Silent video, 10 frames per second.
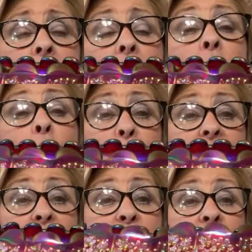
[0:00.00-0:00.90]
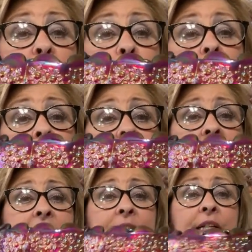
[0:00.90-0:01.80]
Oh, did she
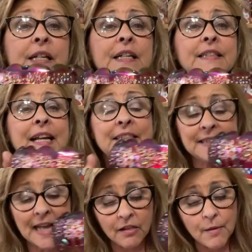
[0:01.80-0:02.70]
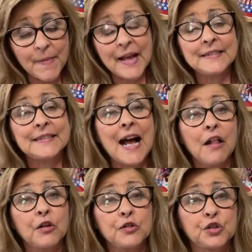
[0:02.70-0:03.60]
really? They sell them at
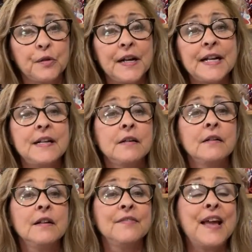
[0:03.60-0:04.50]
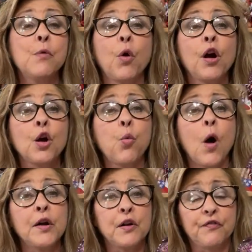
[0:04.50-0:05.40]
Dollar Tree. They work
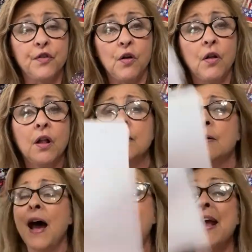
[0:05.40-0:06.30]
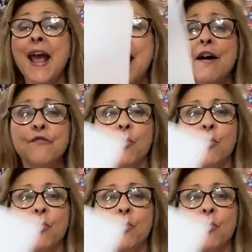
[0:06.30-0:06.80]
wonderful. I have